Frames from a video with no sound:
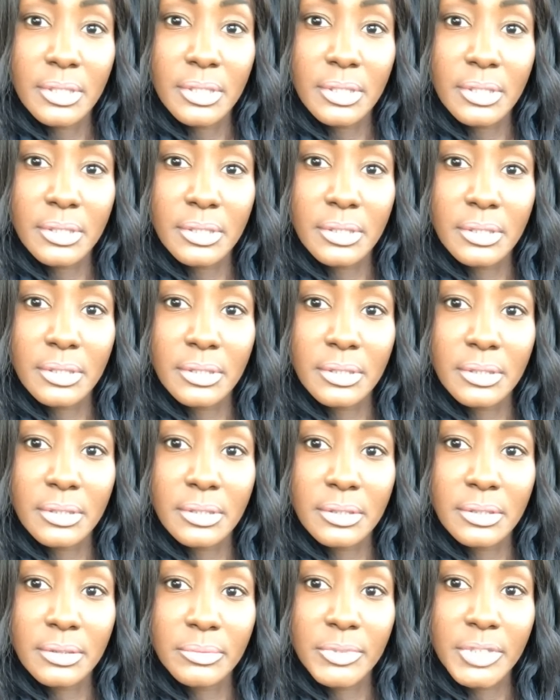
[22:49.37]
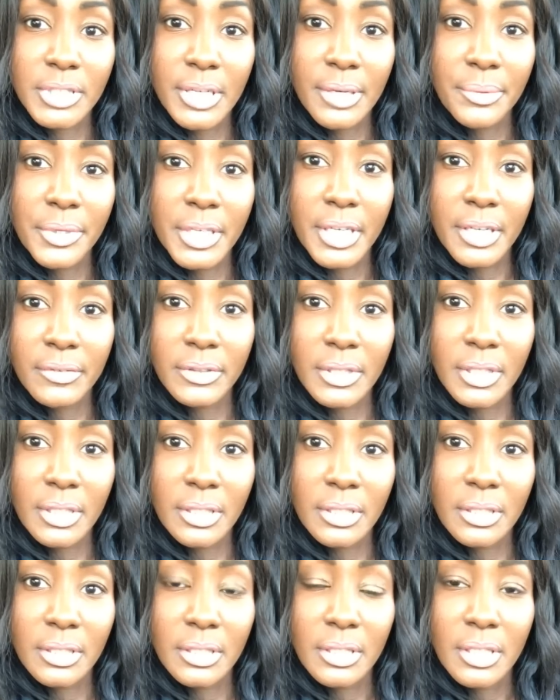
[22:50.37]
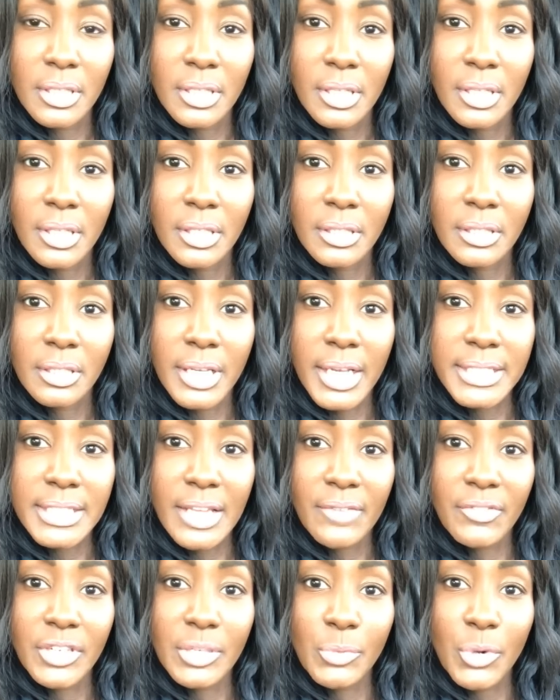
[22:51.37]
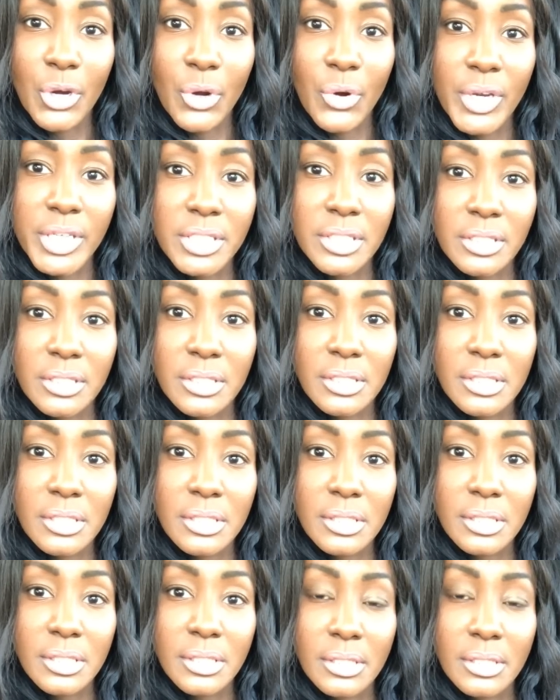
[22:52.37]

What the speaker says: Did I read everything? You guys have any more questions?